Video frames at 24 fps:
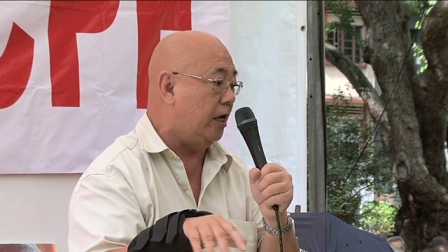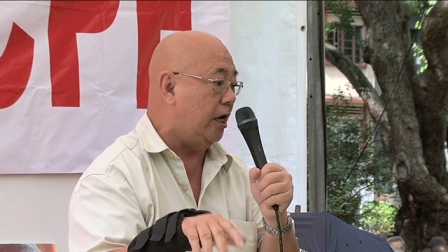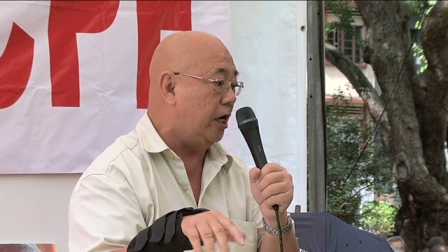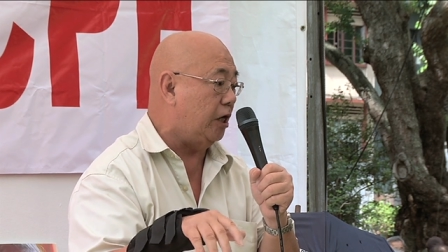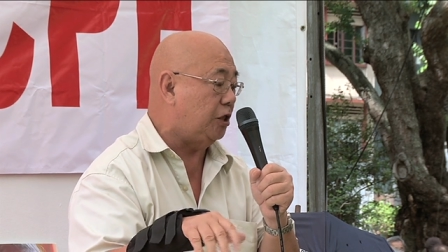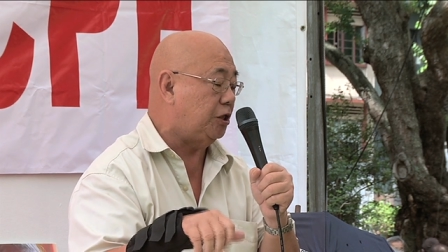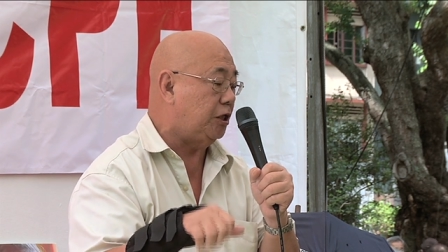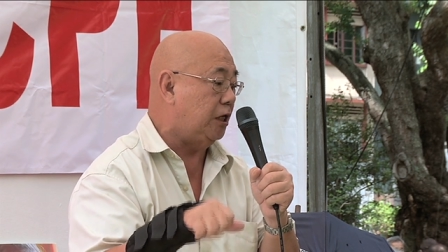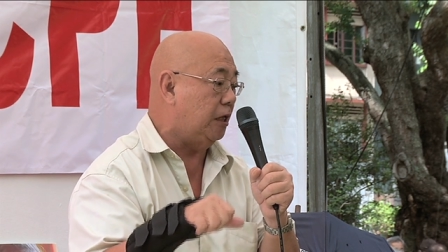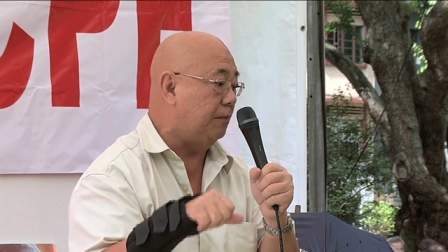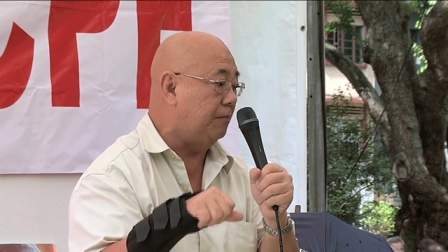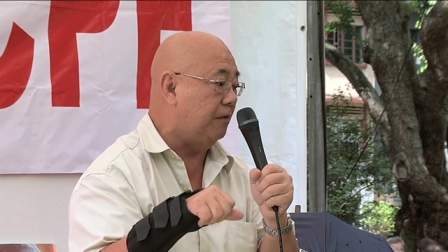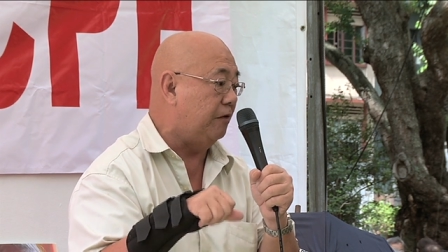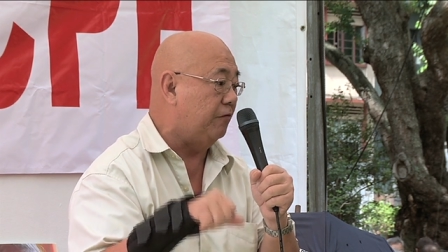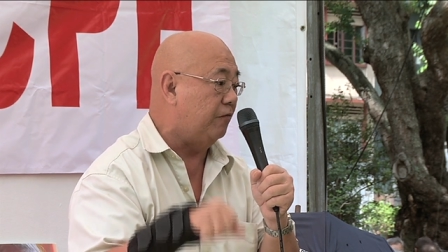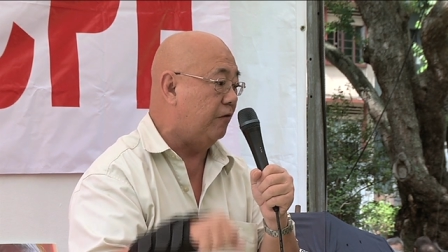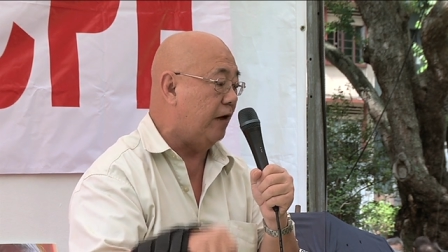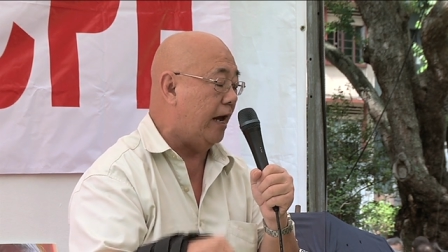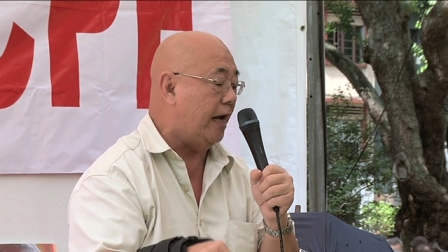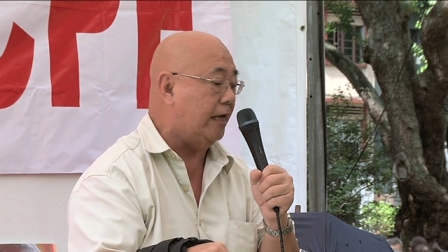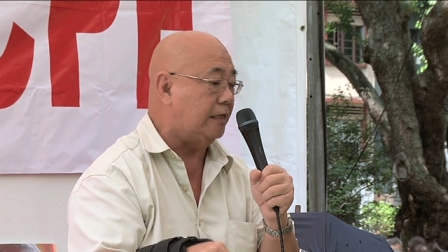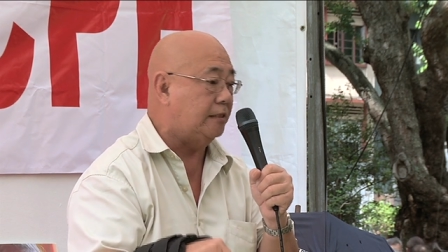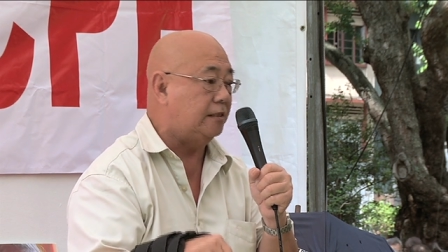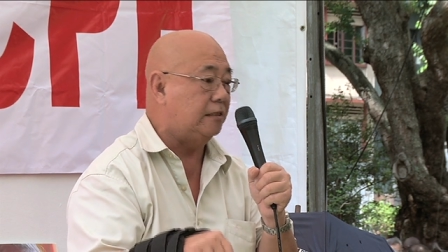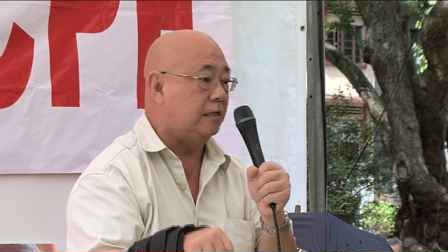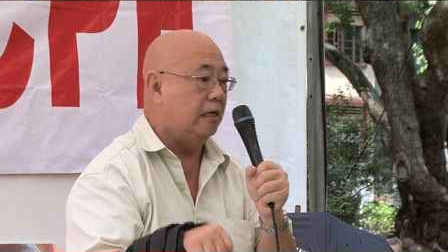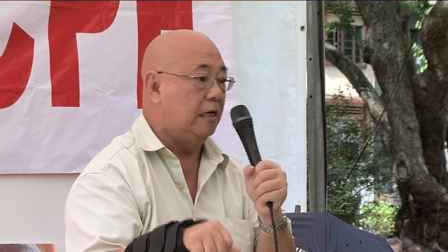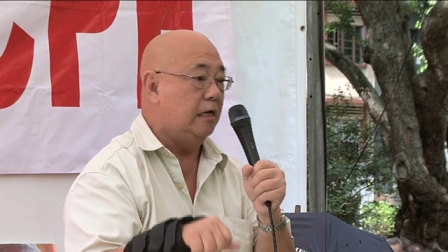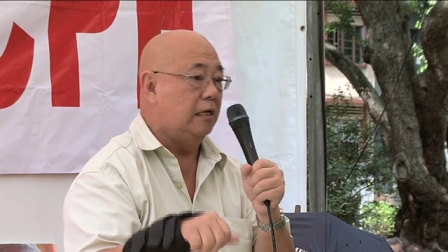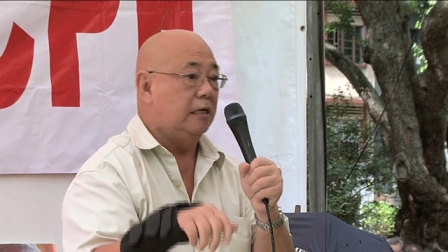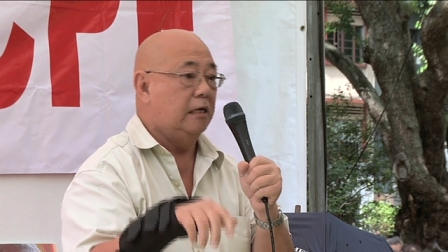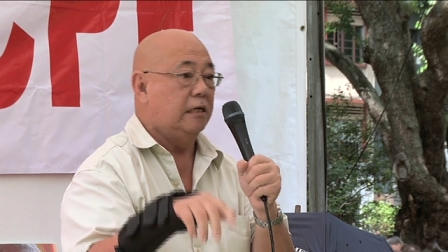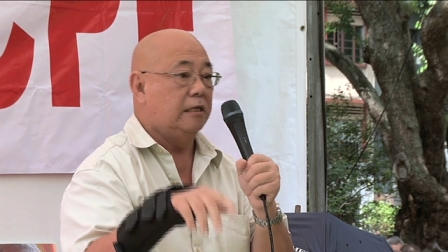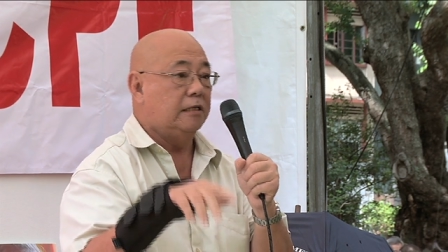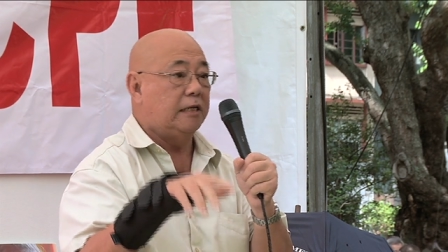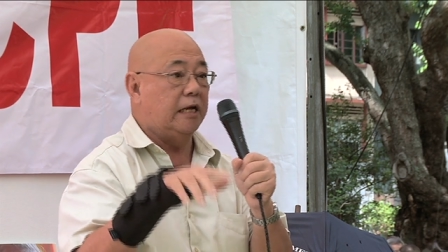HDB flats,
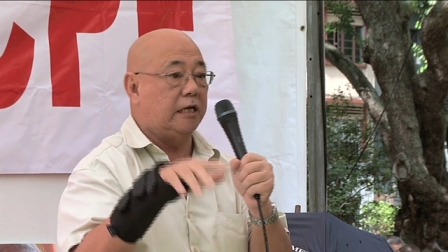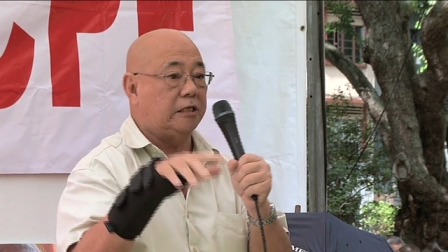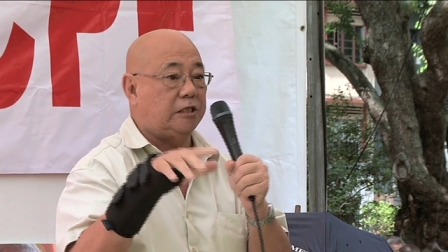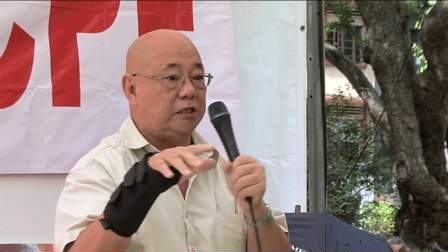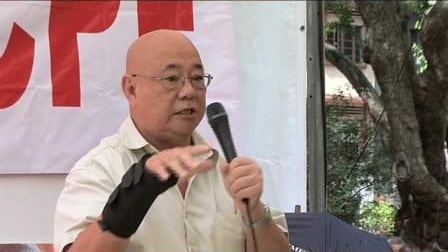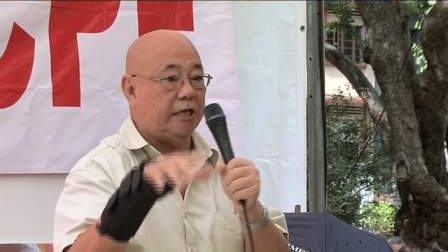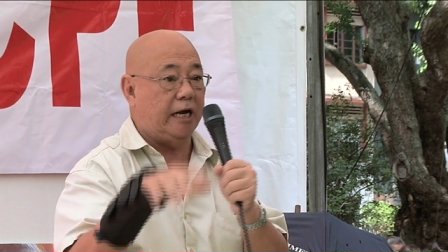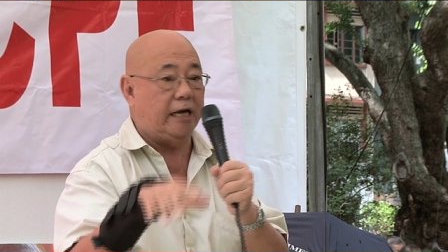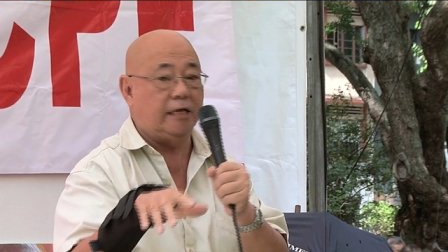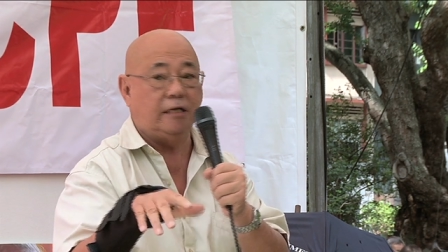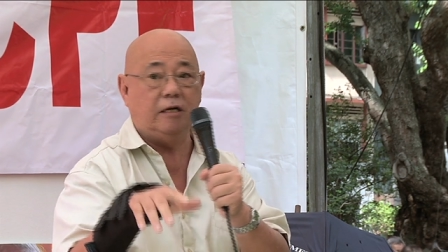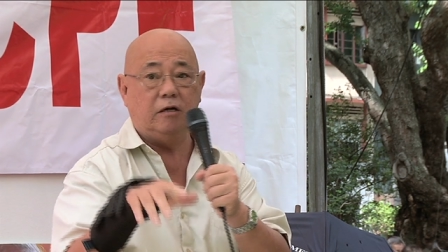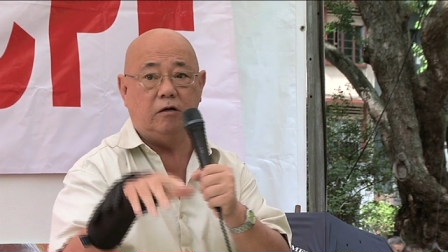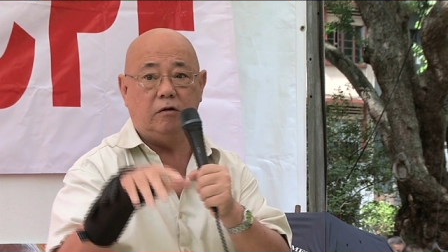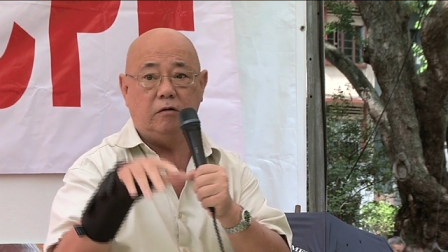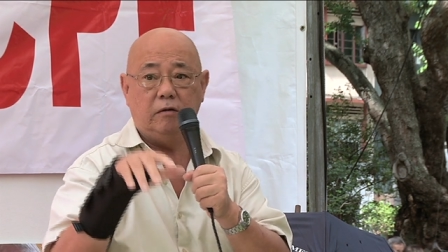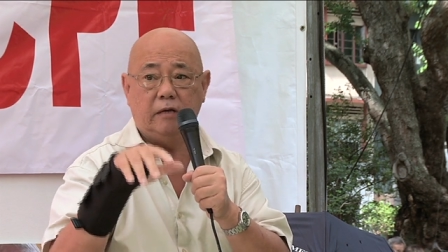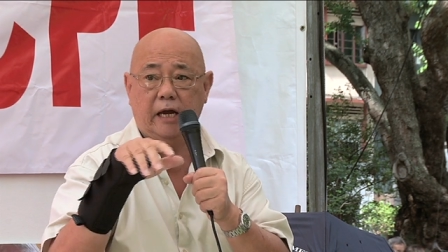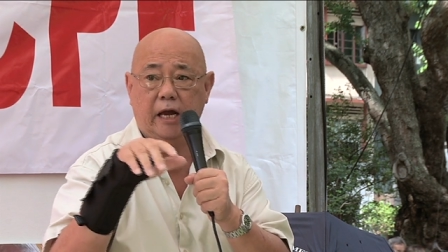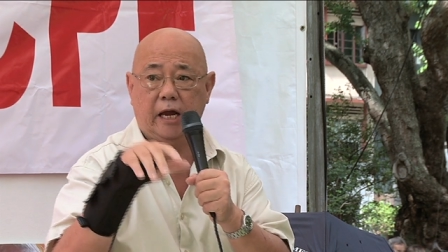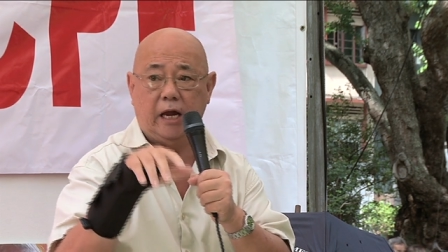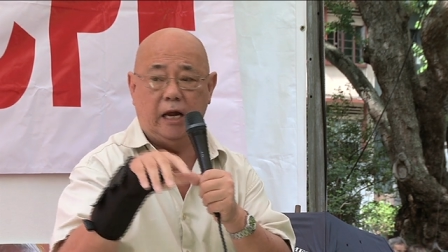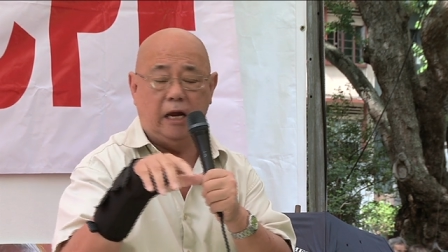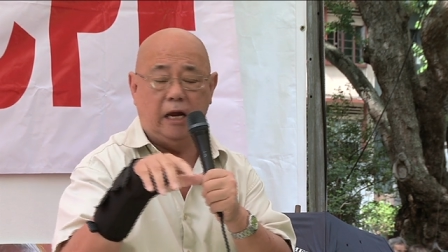they channeled